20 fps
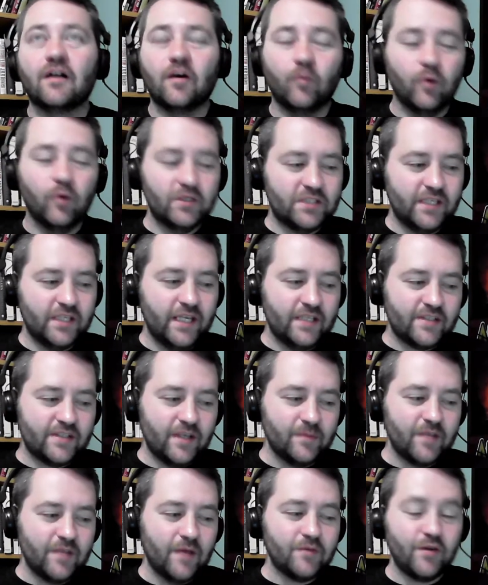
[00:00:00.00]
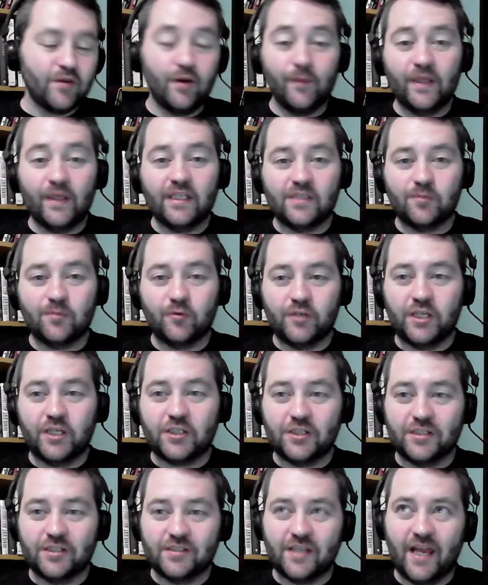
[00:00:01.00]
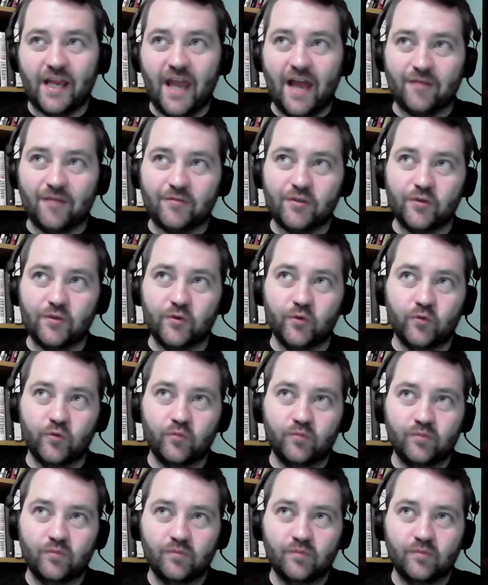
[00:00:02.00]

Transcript: once again, sometimes when I make these predictions, I have to